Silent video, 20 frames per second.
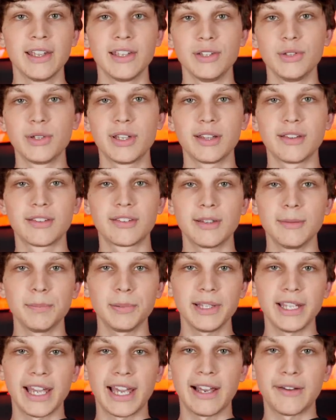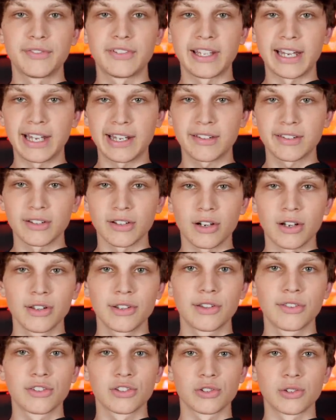you can simply have text
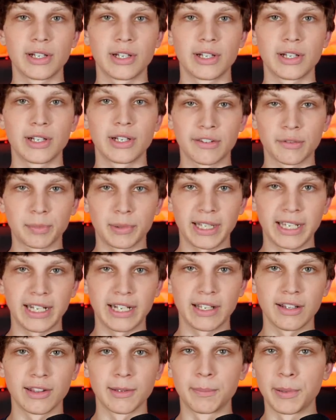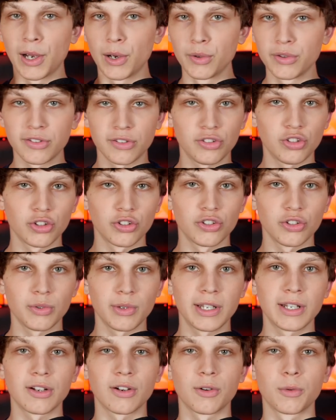on the screen explaining the poses you're
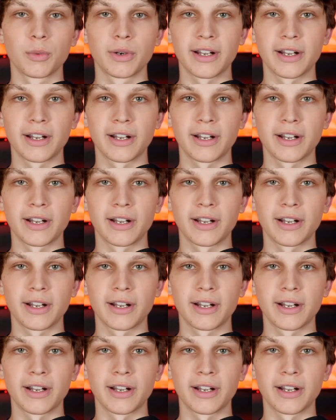doing or